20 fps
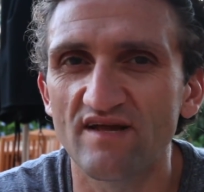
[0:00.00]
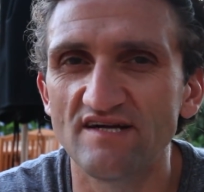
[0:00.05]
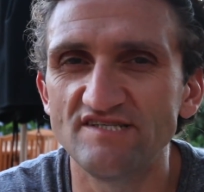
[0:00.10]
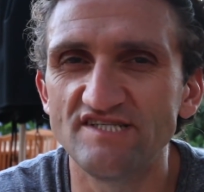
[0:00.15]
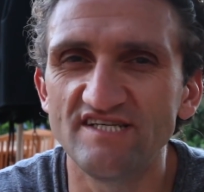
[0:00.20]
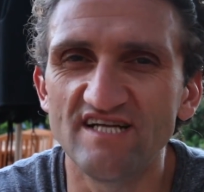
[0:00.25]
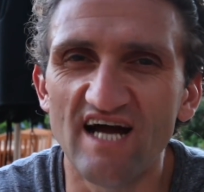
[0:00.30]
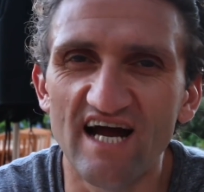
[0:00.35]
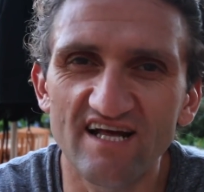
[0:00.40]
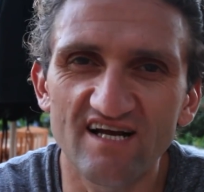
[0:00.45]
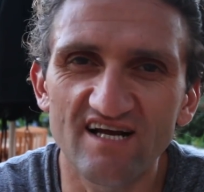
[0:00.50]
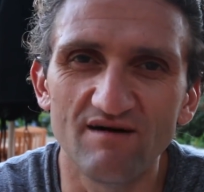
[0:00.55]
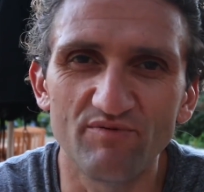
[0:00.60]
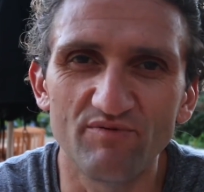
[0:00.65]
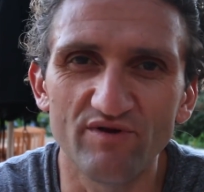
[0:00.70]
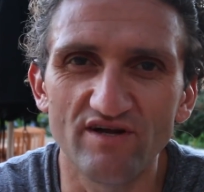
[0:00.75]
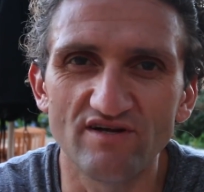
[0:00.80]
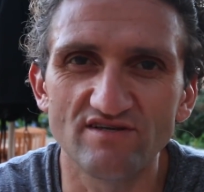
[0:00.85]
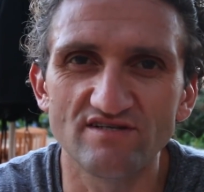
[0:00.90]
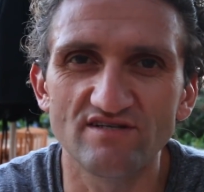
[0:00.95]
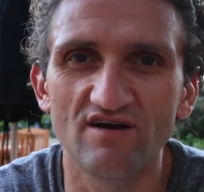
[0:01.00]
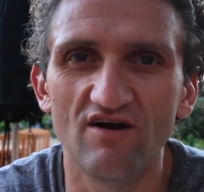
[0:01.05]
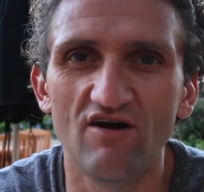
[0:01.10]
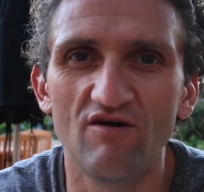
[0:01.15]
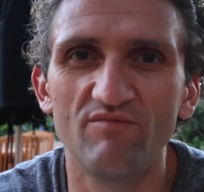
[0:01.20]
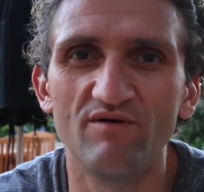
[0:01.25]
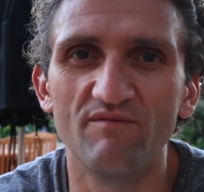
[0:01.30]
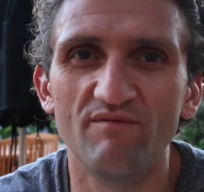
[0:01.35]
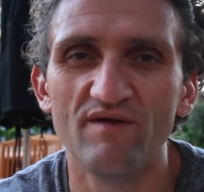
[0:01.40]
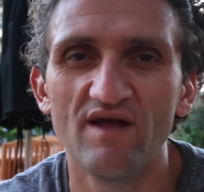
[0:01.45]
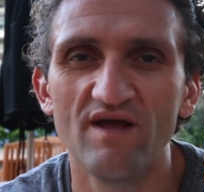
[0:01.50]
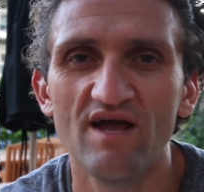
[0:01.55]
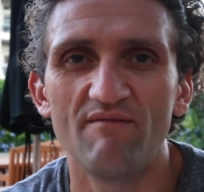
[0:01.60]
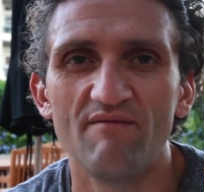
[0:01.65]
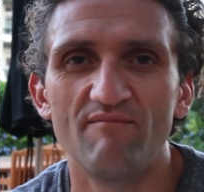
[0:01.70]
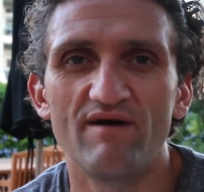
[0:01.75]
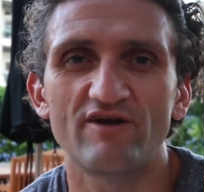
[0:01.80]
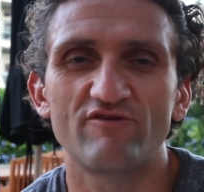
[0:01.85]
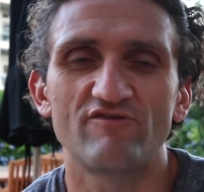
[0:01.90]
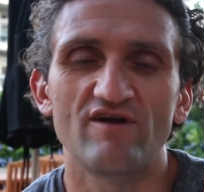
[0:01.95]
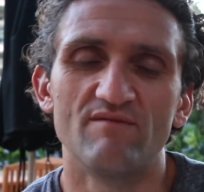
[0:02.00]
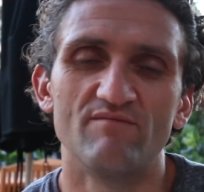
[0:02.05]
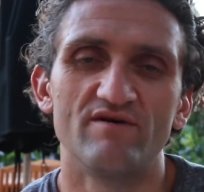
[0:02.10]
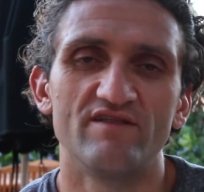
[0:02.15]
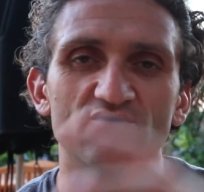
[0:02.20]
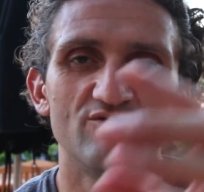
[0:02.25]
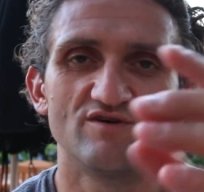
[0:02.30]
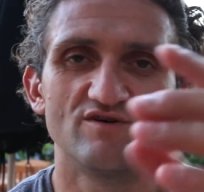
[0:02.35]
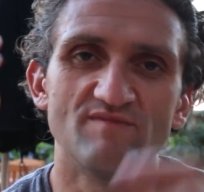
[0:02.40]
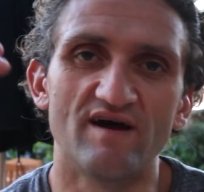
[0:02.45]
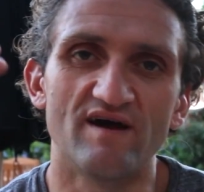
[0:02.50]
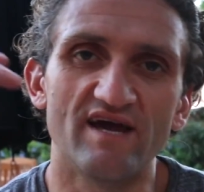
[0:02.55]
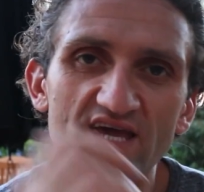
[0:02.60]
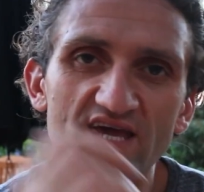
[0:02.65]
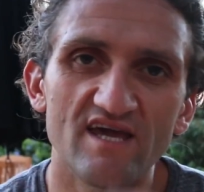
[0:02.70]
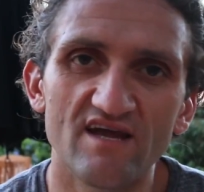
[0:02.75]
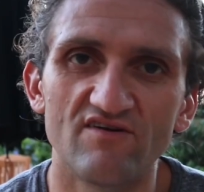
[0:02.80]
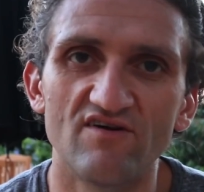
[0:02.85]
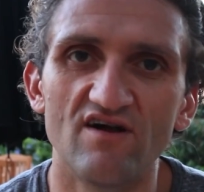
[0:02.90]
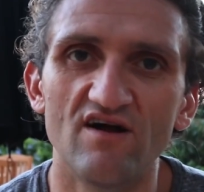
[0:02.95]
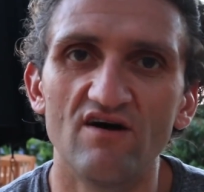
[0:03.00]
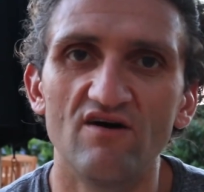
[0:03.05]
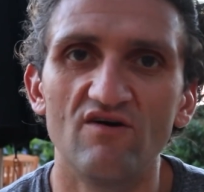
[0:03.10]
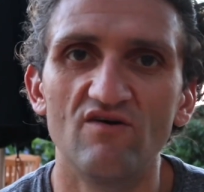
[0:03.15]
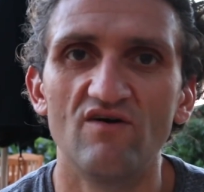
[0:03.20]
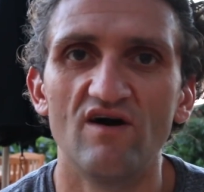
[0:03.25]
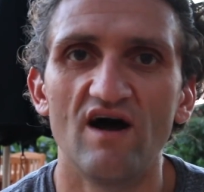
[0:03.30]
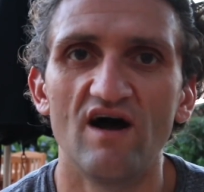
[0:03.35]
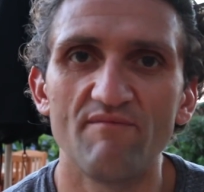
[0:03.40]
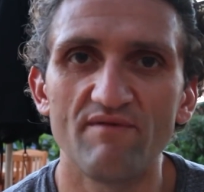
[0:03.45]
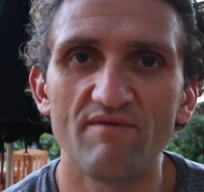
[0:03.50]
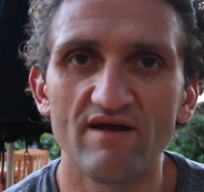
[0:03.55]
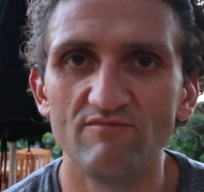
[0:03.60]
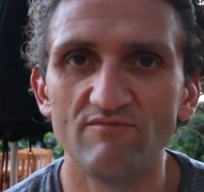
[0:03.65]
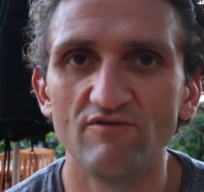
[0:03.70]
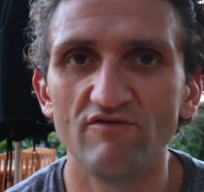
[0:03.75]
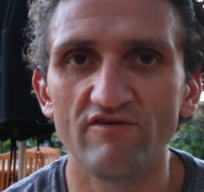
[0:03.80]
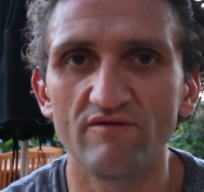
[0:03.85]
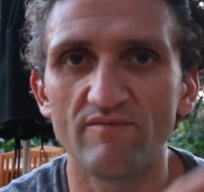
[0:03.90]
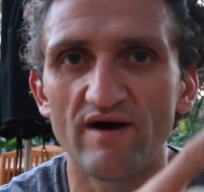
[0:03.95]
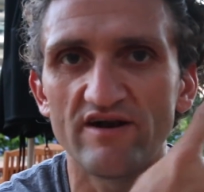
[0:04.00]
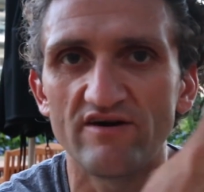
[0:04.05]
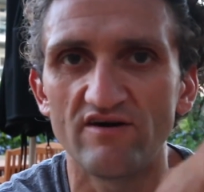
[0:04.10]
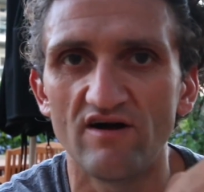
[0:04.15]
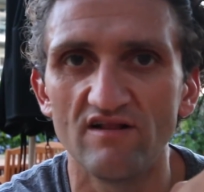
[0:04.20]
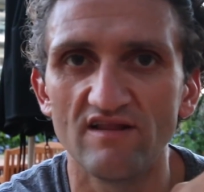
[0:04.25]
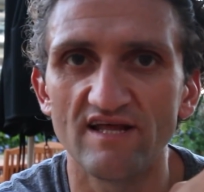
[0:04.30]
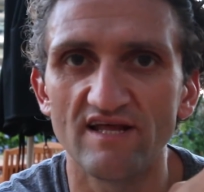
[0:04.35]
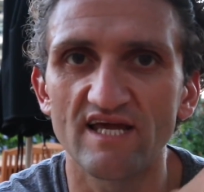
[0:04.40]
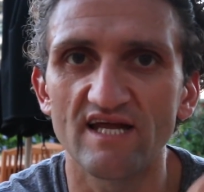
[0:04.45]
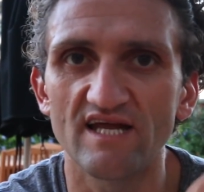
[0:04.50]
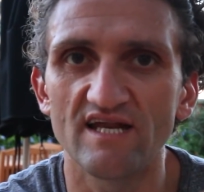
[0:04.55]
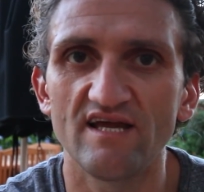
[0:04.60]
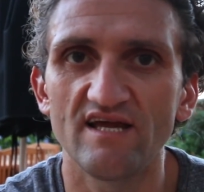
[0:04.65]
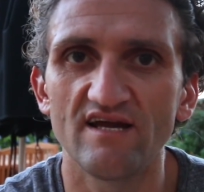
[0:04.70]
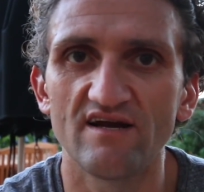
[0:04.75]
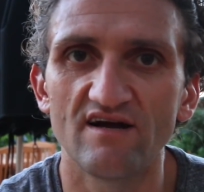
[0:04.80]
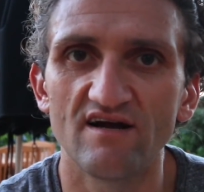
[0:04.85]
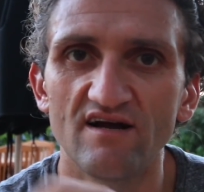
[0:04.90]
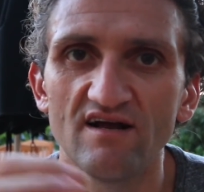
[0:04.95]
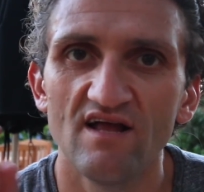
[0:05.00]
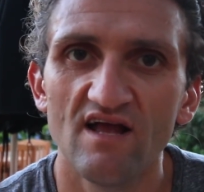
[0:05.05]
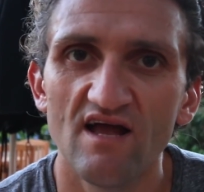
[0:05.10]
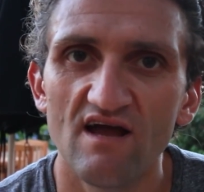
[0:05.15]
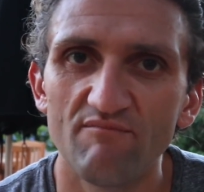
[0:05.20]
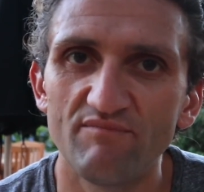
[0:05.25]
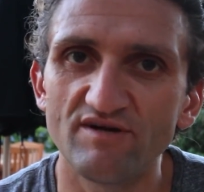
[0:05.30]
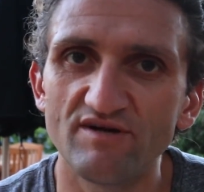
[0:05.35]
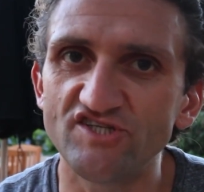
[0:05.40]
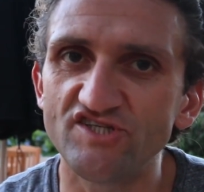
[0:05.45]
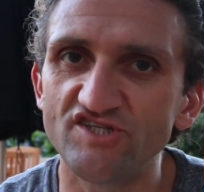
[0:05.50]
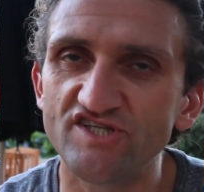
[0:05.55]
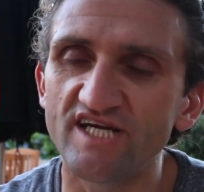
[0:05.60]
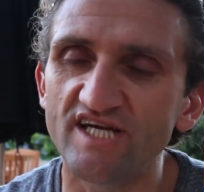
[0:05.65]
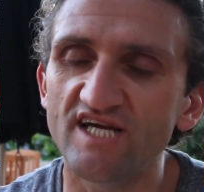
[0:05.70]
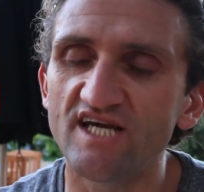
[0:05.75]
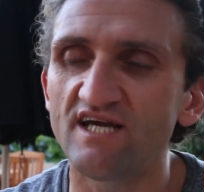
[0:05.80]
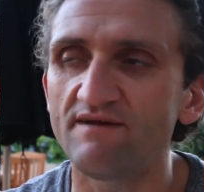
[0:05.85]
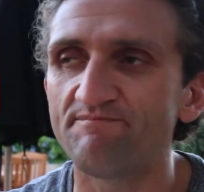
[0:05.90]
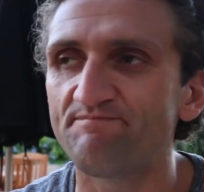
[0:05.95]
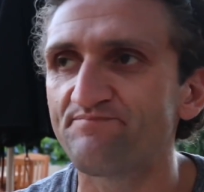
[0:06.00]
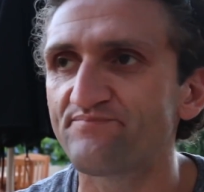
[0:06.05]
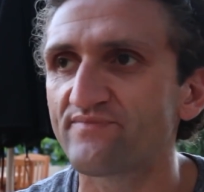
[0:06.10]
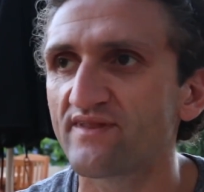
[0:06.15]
She died a couple years ago, but my grandmother was my hero. I made a movie about her, I'll link it here. But she